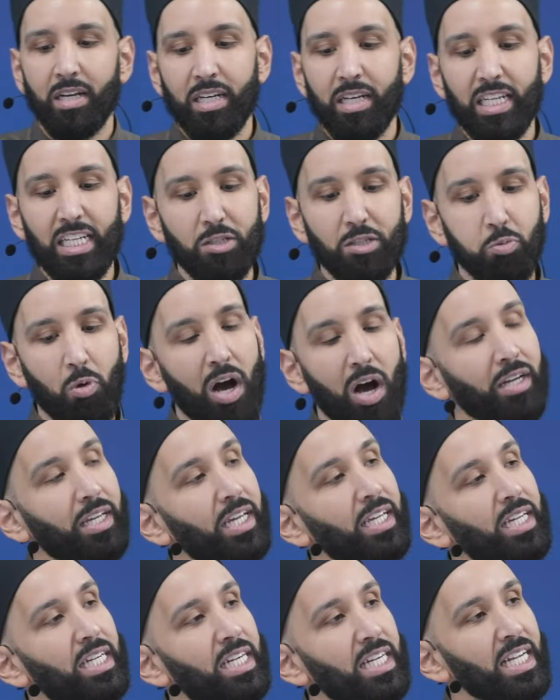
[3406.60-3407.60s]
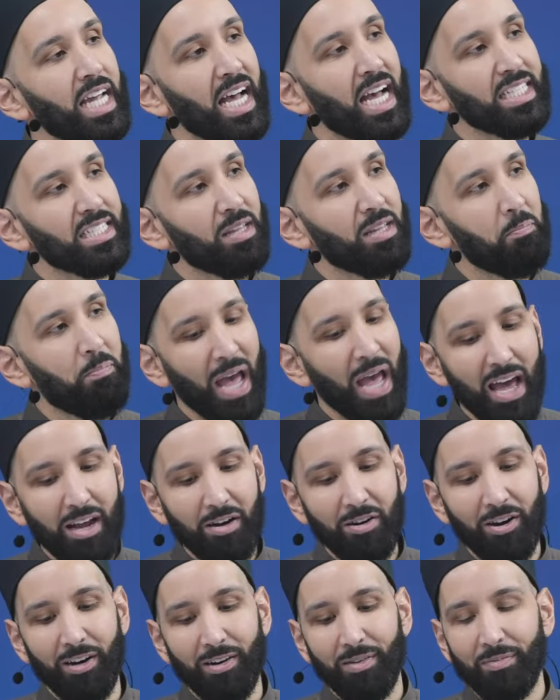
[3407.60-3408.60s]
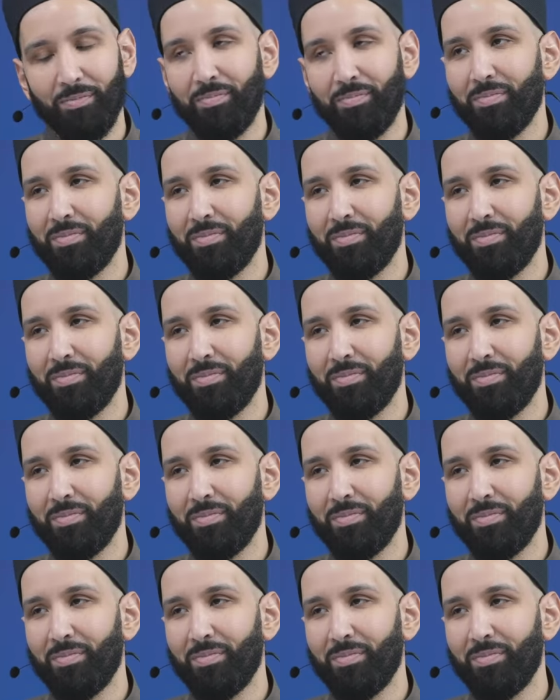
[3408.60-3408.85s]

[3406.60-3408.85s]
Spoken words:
he's walking in and he has the banner.